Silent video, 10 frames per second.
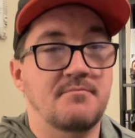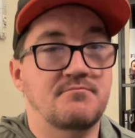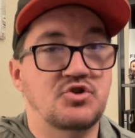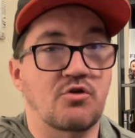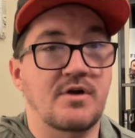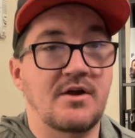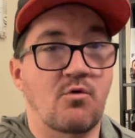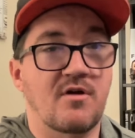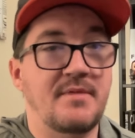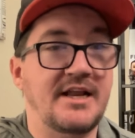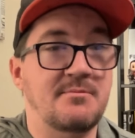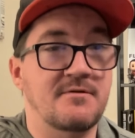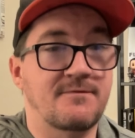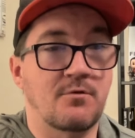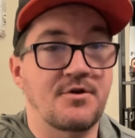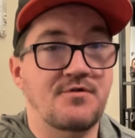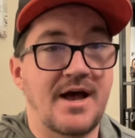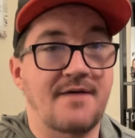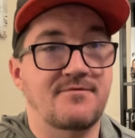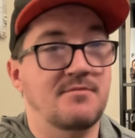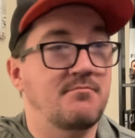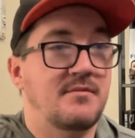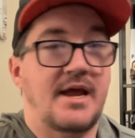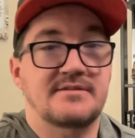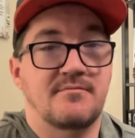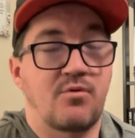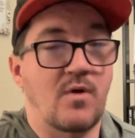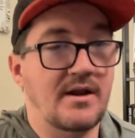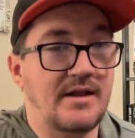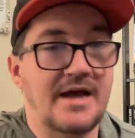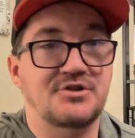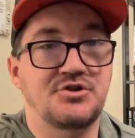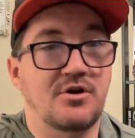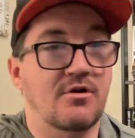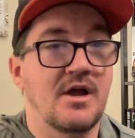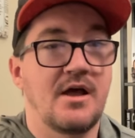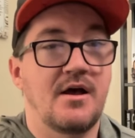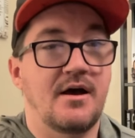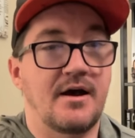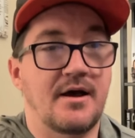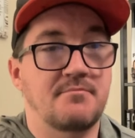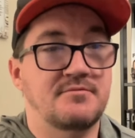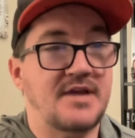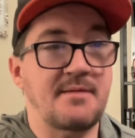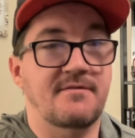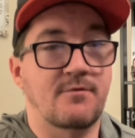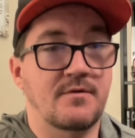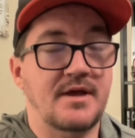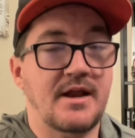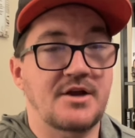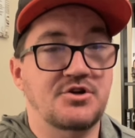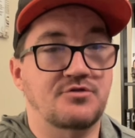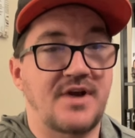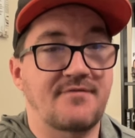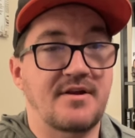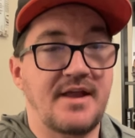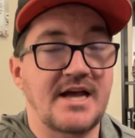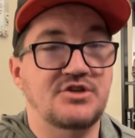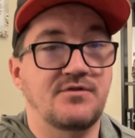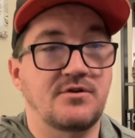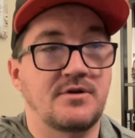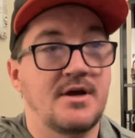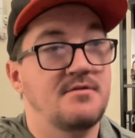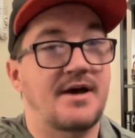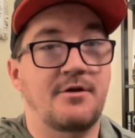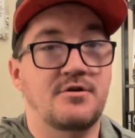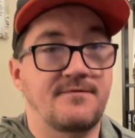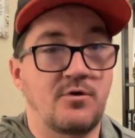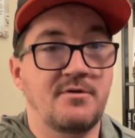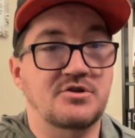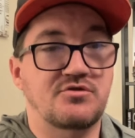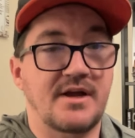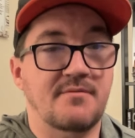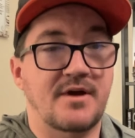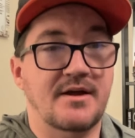during or immediately before the draft. Case in point, last year, day before the NHL draft at Nashville, Tyler Toffoli was traded by